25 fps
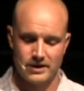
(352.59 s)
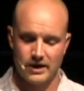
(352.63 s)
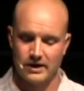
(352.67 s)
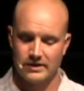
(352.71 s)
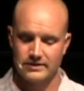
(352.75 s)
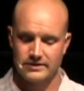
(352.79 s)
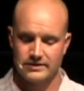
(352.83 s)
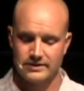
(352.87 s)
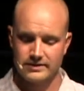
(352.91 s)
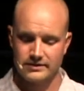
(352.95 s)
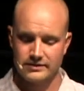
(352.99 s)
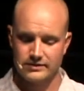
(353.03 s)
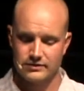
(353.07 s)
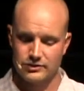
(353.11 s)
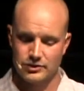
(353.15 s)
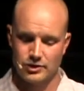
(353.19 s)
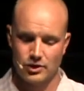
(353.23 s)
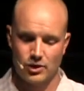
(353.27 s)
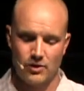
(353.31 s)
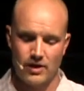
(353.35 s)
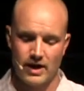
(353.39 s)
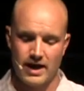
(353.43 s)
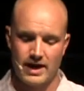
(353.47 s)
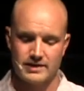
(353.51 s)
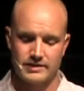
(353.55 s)
Tarsus,
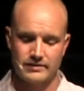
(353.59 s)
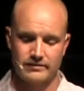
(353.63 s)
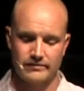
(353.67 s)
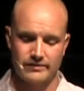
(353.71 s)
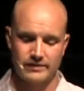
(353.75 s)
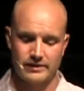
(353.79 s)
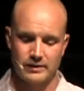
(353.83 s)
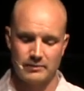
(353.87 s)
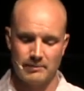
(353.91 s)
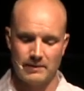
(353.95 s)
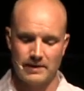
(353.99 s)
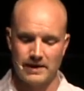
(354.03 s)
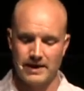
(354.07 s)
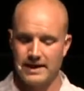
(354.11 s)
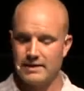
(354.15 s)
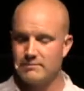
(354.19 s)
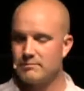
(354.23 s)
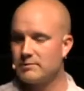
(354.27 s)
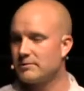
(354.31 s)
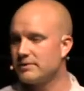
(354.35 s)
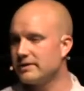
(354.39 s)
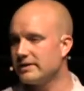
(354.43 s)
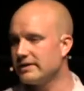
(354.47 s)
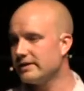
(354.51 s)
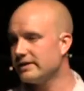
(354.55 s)
Troas, Philippi,
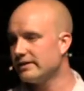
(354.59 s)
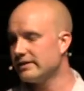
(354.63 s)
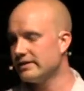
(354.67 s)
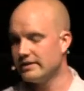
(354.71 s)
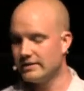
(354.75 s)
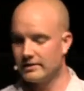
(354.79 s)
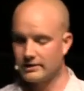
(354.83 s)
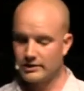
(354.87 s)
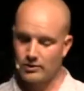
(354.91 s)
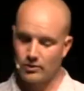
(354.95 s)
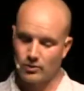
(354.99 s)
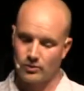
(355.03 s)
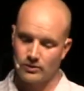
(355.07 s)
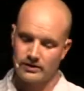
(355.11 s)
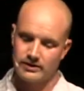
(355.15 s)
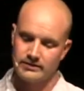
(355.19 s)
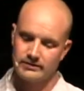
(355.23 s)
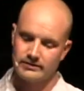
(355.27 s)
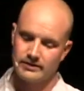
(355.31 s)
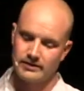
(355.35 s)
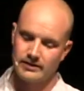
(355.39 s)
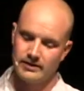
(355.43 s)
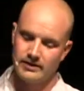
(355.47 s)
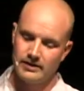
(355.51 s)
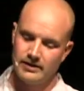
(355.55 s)
Berea,
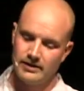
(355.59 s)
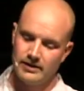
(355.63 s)
Corinth.